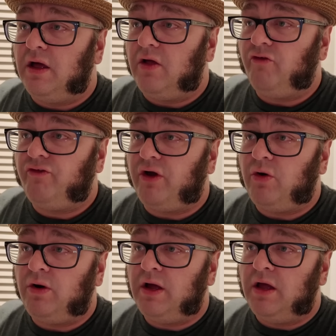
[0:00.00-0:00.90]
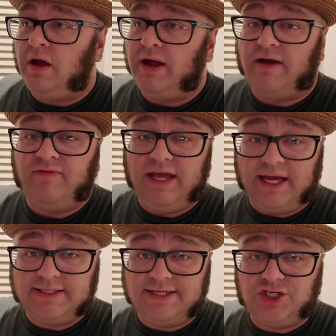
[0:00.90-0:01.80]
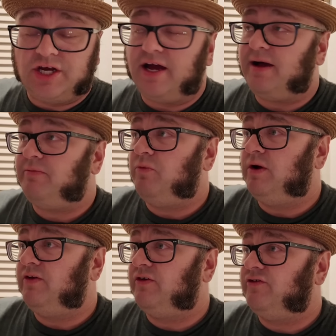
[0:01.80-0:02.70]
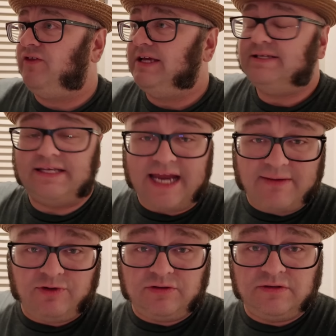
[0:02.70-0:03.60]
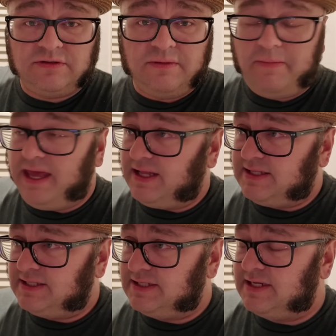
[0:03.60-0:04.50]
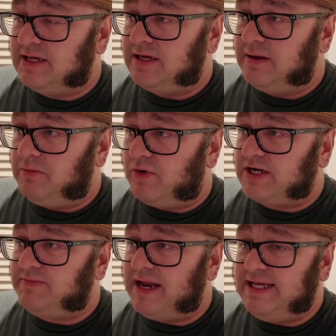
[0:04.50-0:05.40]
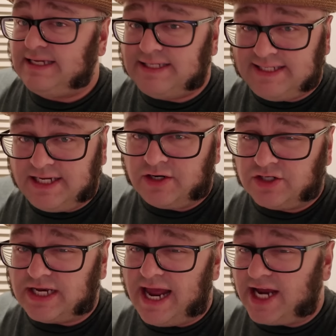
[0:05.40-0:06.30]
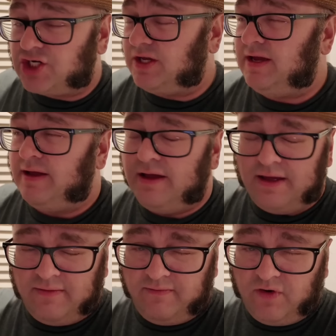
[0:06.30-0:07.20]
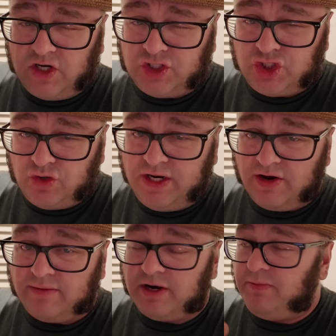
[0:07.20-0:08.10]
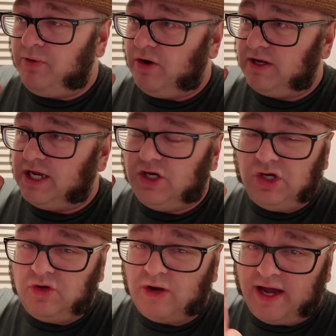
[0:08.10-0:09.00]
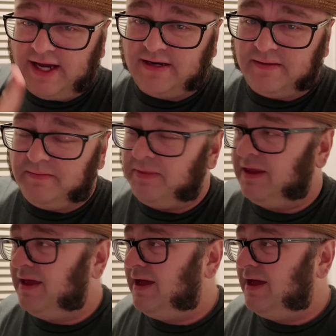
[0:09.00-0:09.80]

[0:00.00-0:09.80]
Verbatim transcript: Also, have the Etsy shop with such things as enamel pins, press pennies, and stickers. And actually, very soon here, I'm going to put a new item